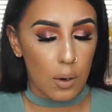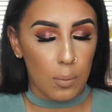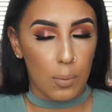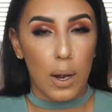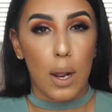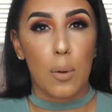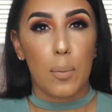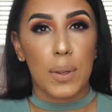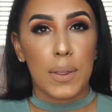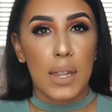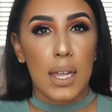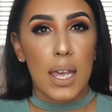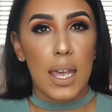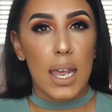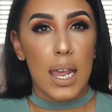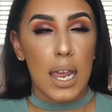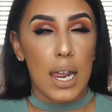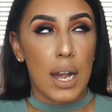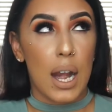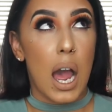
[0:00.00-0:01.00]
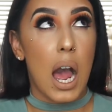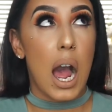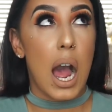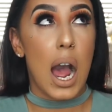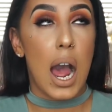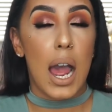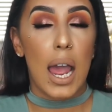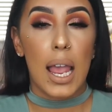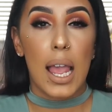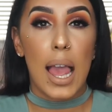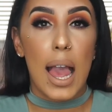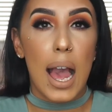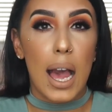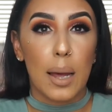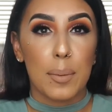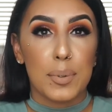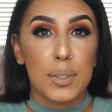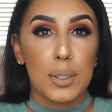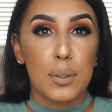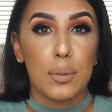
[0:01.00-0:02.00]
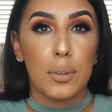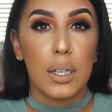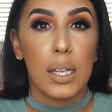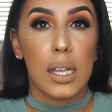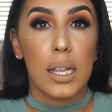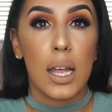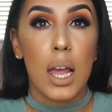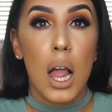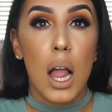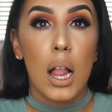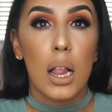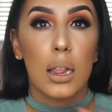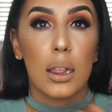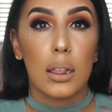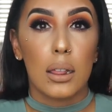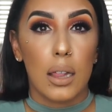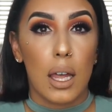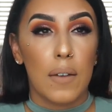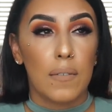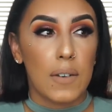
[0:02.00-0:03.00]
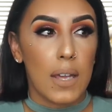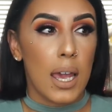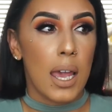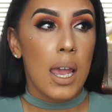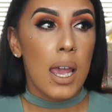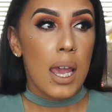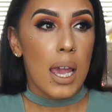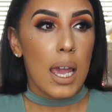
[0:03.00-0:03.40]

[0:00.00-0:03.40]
around with it and I absolutely loved it.